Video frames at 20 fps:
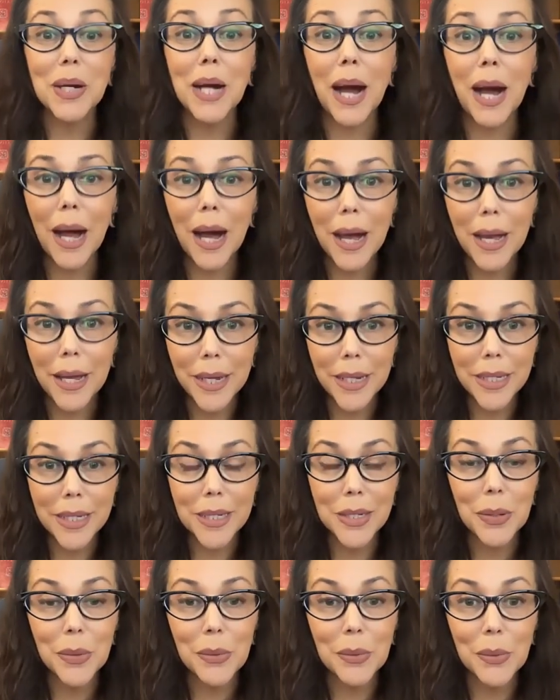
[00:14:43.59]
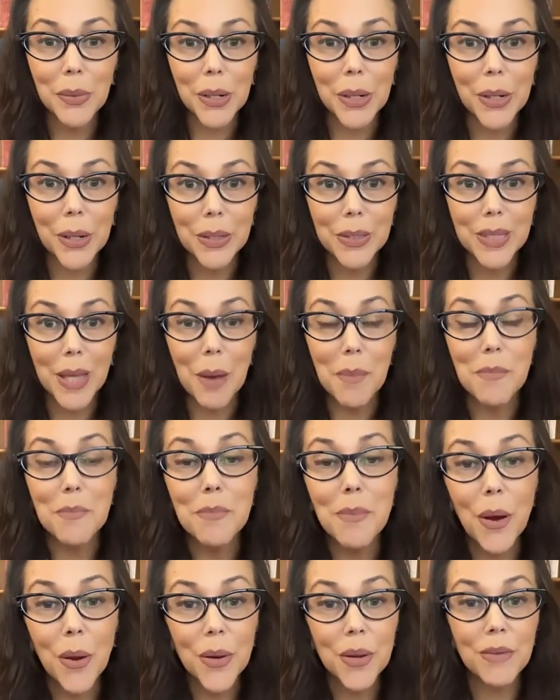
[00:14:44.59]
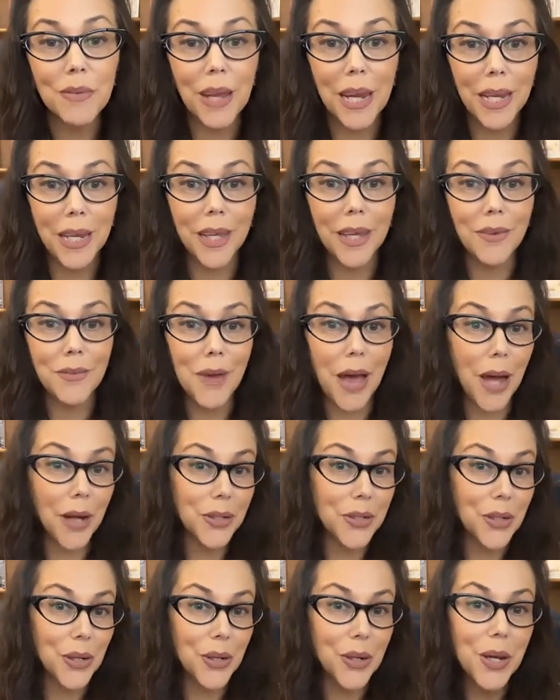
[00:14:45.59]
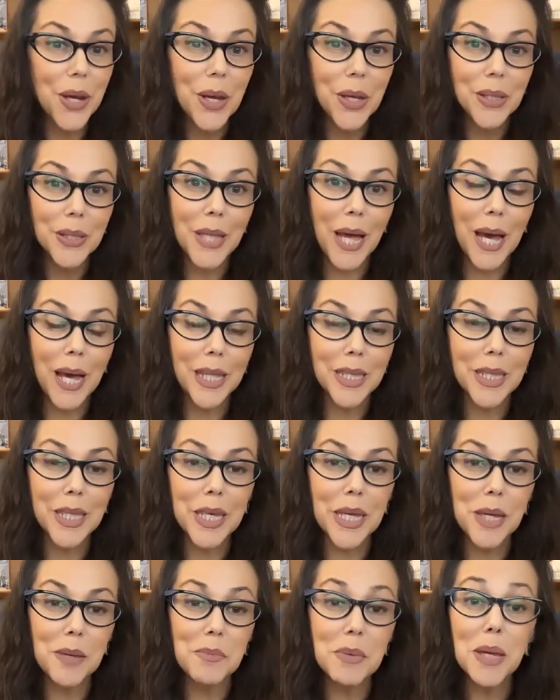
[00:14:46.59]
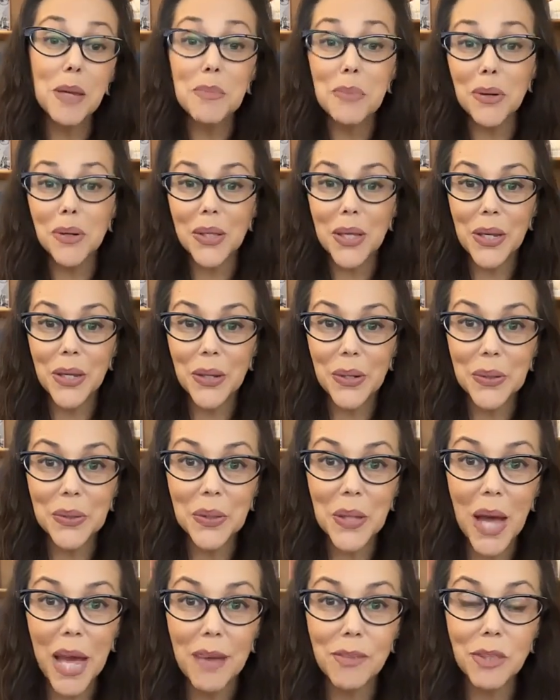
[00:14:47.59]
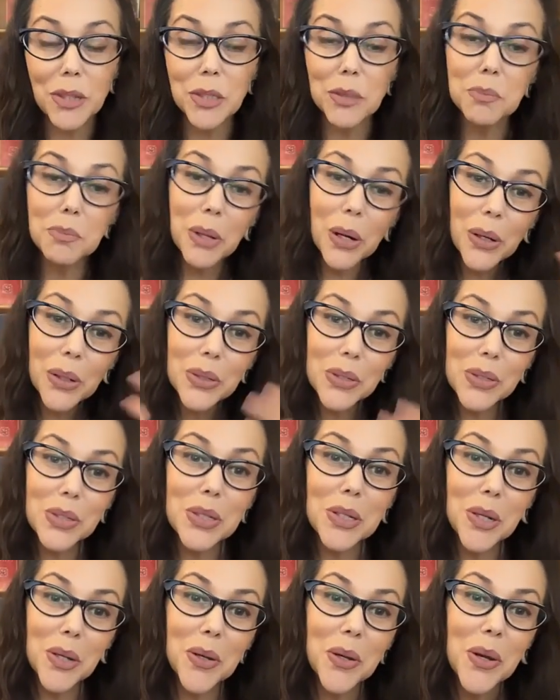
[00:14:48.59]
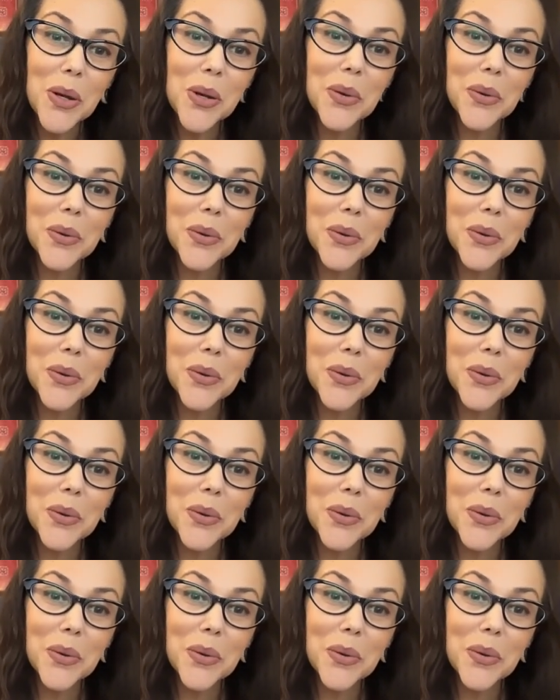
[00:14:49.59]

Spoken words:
kind words, that motivating factor that the people in your life, those personal